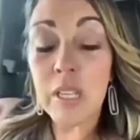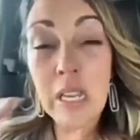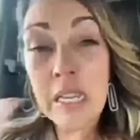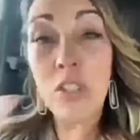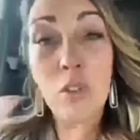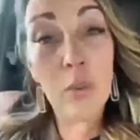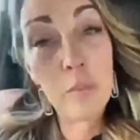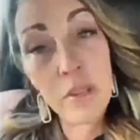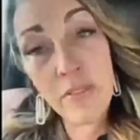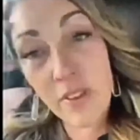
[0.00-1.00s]
And he's
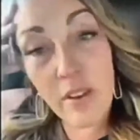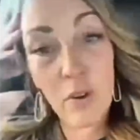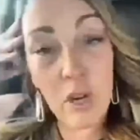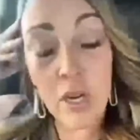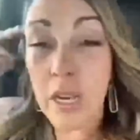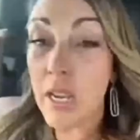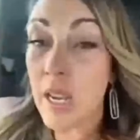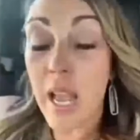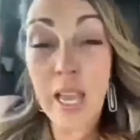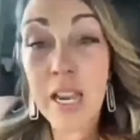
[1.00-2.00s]
doing me a favor.
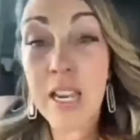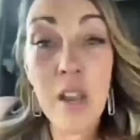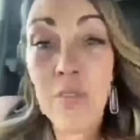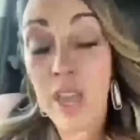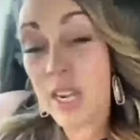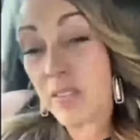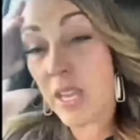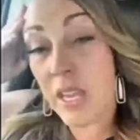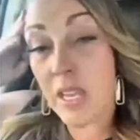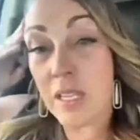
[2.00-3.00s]
And I know that in
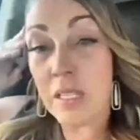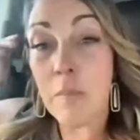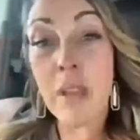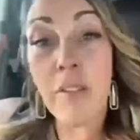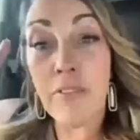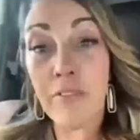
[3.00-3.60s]
the end, but it